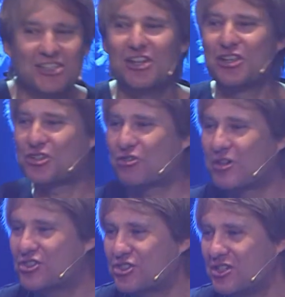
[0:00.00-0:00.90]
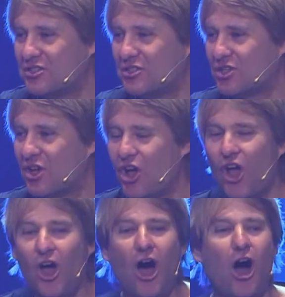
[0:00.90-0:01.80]
that as Christians,
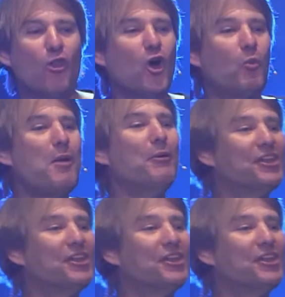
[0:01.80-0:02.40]
although we will